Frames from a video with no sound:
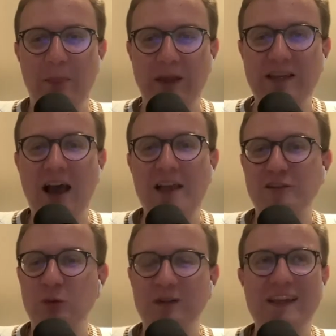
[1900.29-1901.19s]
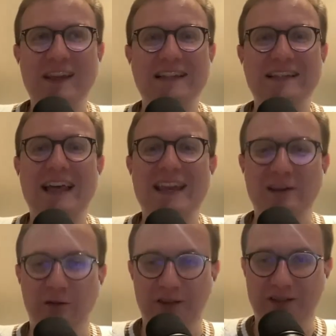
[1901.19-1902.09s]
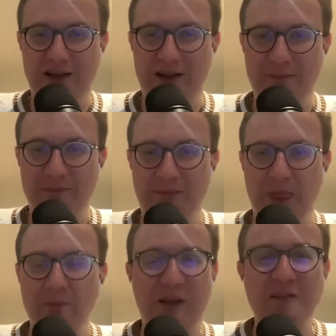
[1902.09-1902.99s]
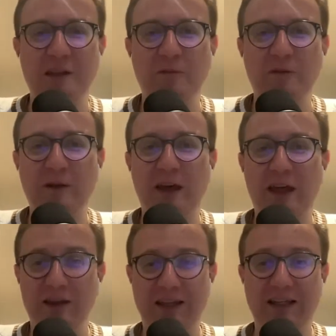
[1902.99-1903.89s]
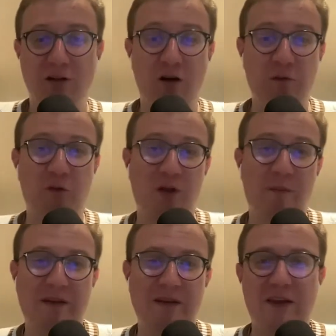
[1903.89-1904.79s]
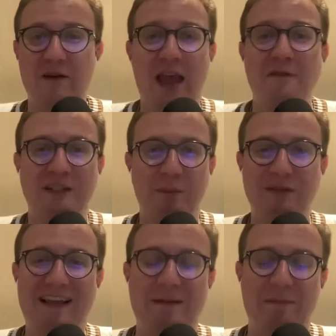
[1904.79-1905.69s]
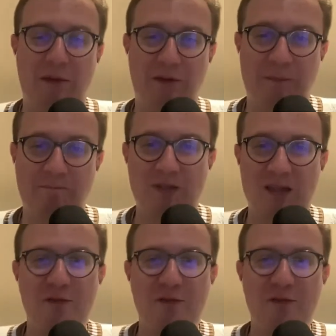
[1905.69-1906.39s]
The guys who are getting laid all the time because they figured out how to get along with women. They don't have to complain about them.